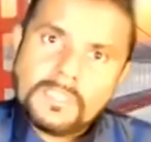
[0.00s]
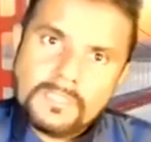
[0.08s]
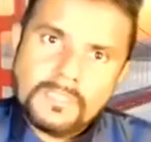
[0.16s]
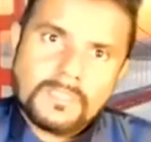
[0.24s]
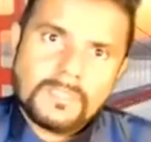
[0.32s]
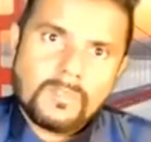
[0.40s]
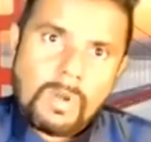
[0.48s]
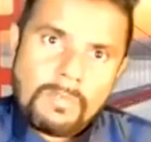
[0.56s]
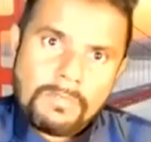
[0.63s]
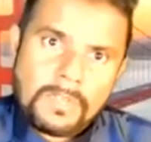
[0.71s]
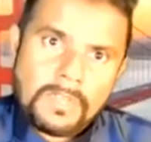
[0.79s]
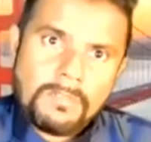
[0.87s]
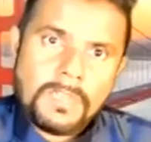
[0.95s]
After
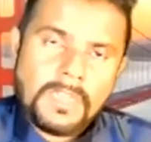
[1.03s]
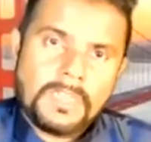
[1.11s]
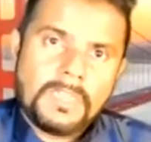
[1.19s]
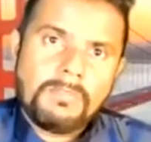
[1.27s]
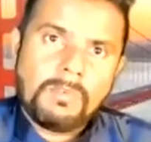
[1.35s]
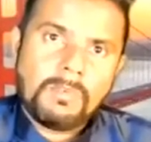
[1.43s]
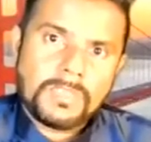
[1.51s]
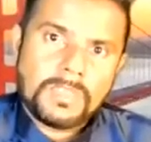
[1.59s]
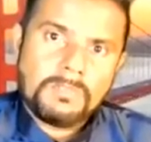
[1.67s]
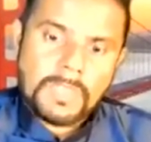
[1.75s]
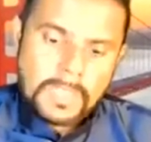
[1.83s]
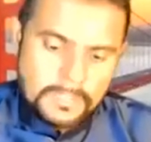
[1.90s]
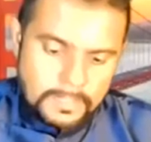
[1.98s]
we eating, we washing, we
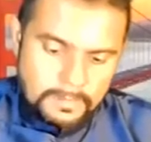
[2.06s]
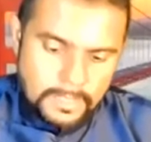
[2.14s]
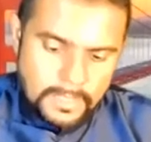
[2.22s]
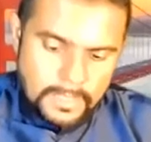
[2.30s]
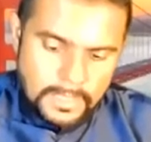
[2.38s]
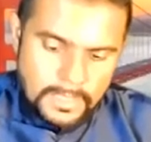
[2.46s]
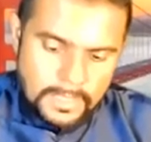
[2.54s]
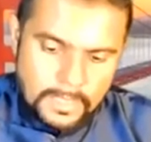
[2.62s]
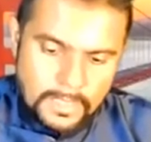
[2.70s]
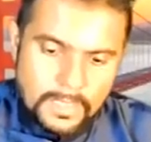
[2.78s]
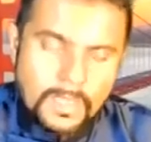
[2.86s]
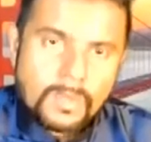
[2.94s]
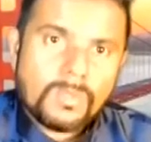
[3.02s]
are
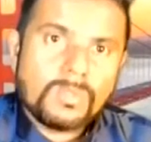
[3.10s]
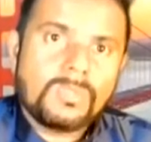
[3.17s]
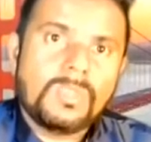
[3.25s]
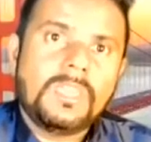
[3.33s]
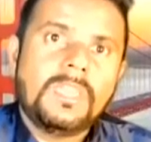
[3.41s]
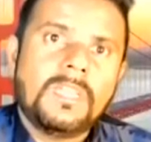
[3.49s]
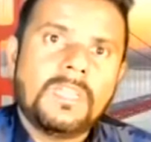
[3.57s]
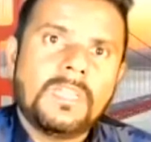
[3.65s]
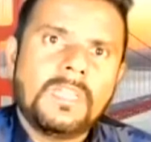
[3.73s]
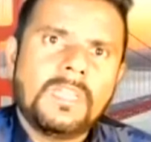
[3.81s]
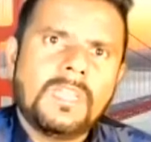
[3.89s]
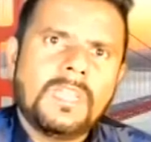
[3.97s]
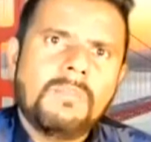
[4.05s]
also
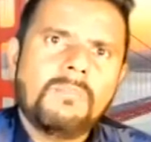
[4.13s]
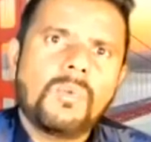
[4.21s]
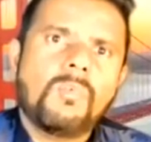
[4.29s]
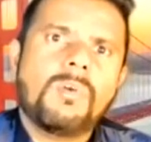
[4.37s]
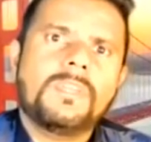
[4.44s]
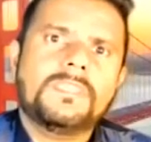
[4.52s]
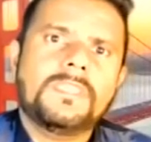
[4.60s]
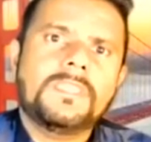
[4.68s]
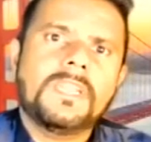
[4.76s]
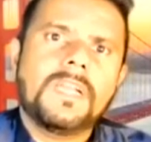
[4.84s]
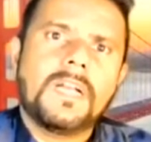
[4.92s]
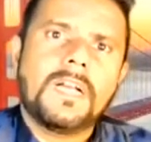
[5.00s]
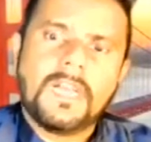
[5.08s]
improvising
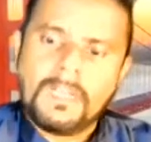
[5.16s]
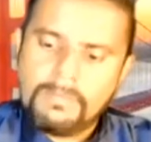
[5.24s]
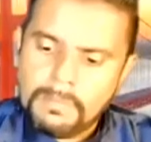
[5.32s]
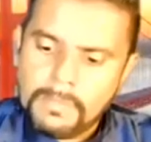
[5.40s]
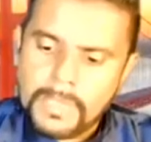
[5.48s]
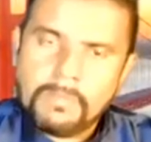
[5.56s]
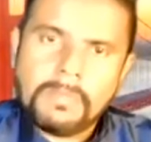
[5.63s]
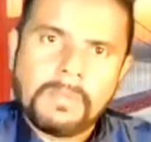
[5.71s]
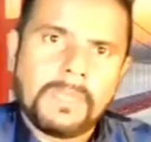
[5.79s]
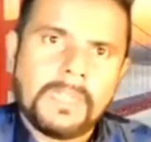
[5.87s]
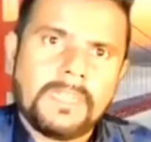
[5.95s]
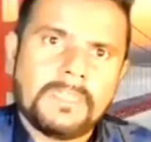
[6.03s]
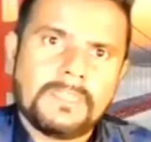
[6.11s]
our
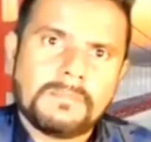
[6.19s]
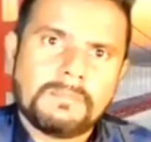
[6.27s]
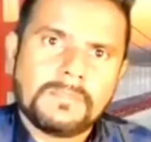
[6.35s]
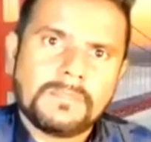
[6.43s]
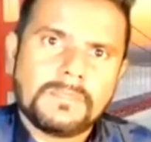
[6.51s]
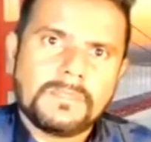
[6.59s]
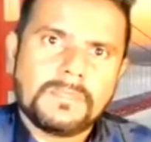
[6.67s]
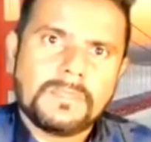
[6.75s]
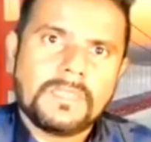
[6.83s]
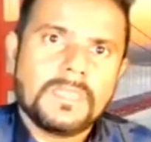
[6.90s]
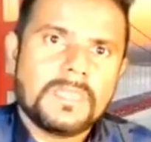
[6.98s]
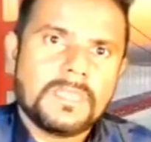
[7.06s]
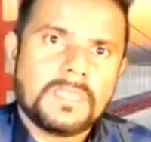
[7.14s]
biomagnetism
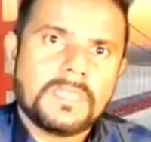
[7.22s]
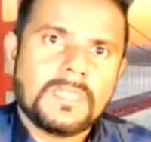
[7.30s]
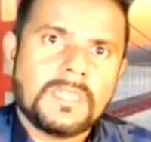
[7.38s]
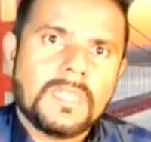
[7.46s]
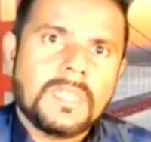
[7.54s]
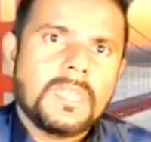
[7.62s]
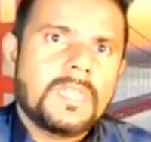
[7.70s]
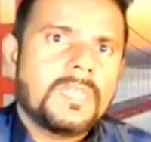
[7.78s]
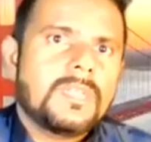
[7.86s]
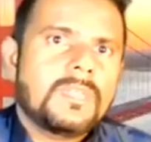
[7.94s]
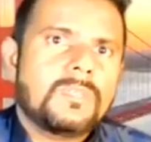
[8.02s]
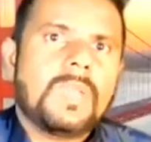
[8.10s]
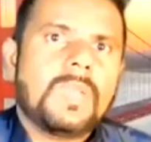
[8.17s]
here.
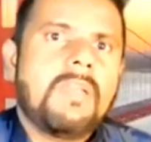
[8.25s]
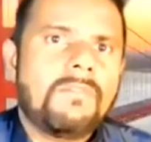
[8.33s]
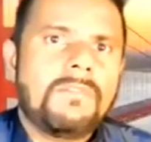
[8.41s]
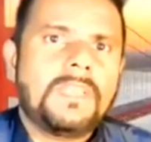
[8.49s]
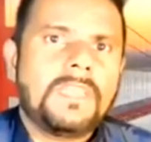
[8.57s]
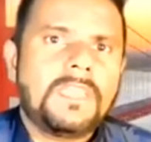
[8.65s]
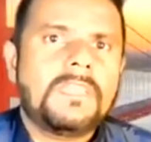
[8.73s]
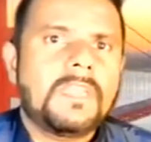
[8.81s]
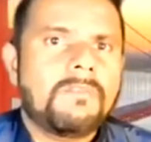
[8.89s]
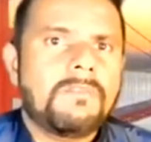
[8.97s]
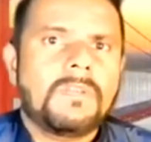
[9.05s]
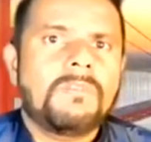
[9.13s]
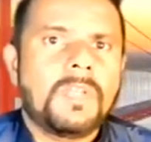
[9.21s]
So everything
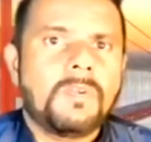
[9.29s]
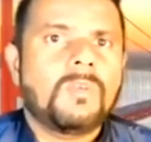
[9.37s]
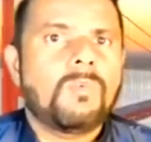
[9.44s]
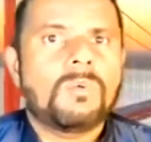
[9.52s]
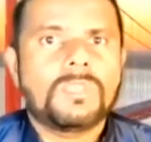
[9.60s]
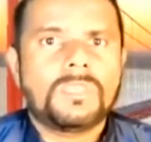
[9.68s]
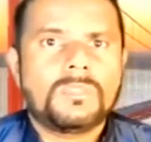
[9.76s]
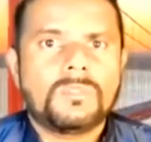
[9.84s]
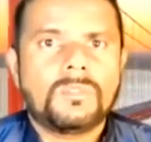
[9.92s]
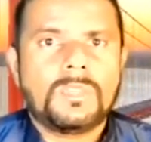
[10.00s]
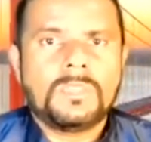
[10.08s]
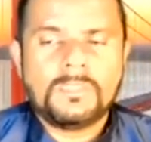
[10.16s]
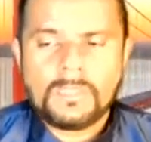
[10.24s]
that we are doing washing. So
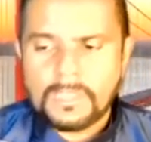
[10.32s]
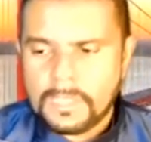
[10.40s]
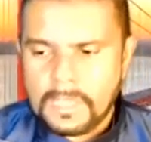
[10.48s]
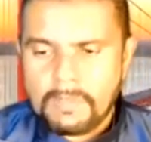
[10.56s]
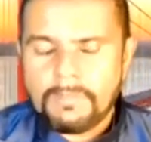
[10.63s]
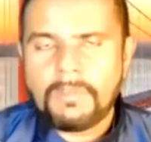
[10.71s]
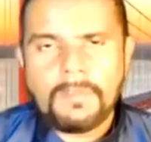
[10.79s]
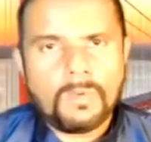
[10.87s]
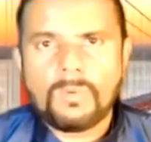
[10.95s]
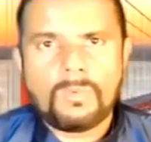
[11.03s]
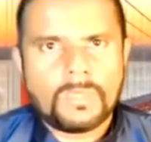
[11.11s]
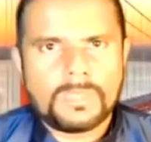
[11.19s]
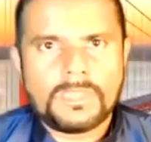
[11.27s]
instead of now we don't
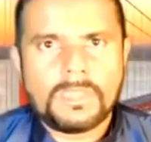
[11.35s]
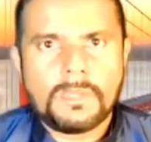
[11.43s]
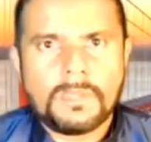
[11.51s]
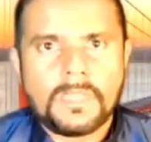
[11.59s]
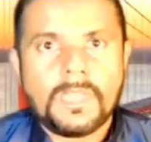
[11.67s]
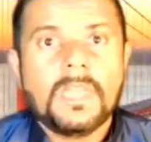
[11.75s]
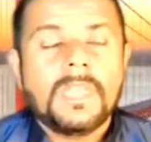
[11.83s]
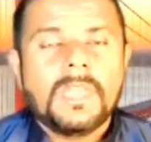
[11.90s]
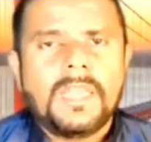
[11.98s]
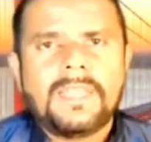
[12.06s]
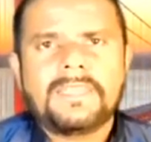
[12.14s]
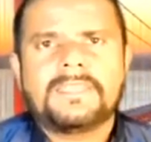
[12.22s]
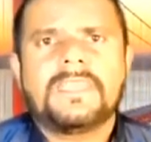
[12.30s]
wash our hand,
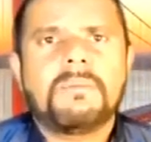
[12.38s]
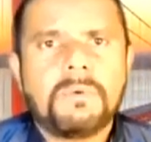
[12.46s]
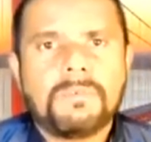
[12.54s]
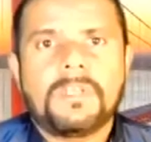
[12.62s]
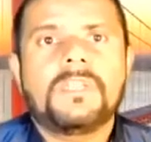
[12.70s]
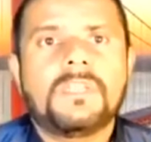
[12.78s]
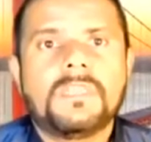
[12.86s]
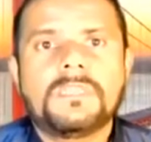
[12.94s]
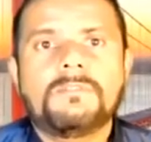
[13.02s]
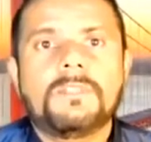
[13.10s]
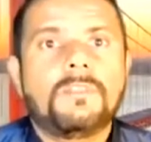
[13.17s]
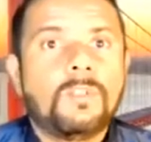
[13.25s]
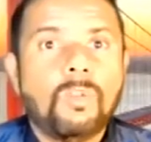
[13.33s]
and some of us, we
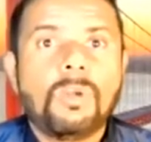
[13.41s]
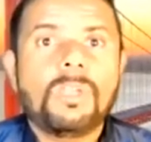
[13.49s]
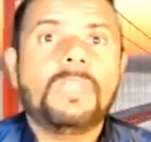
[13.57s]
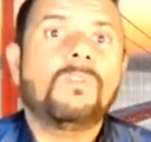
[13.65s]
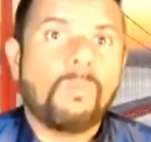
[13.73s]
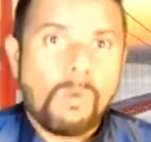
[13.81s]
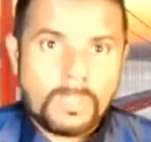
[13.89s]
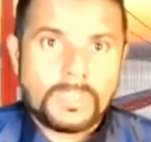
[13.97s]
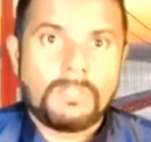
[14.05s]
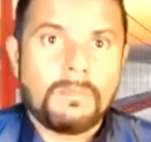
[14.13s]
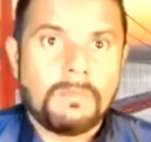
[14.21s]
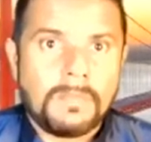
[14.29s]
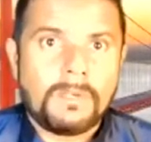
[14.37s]
don't even wash our
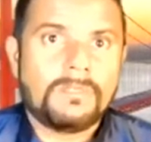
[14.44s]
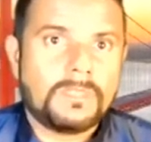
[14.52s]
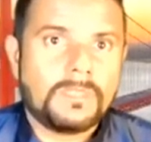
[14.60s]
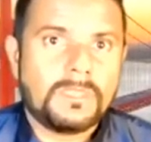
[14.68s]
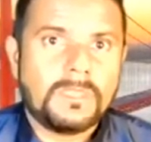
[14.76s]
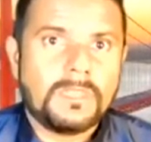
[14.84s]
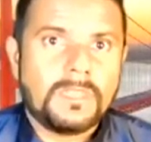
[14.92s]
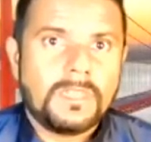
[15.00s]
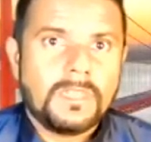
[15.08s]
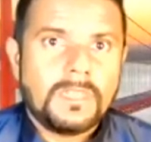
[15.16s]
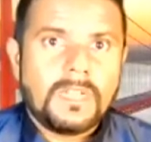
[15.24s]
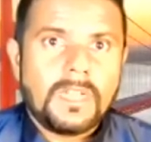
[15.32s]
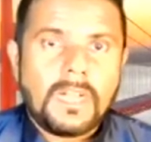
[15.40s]
mouth
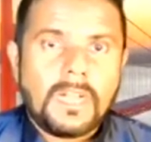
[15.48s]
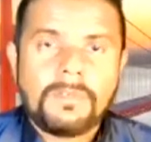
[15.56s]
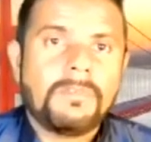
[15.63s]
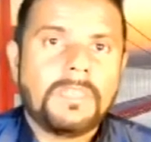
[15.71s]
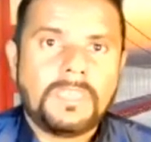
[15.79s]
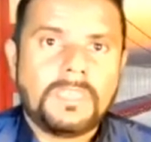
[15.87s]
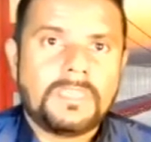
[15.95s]
after we eat.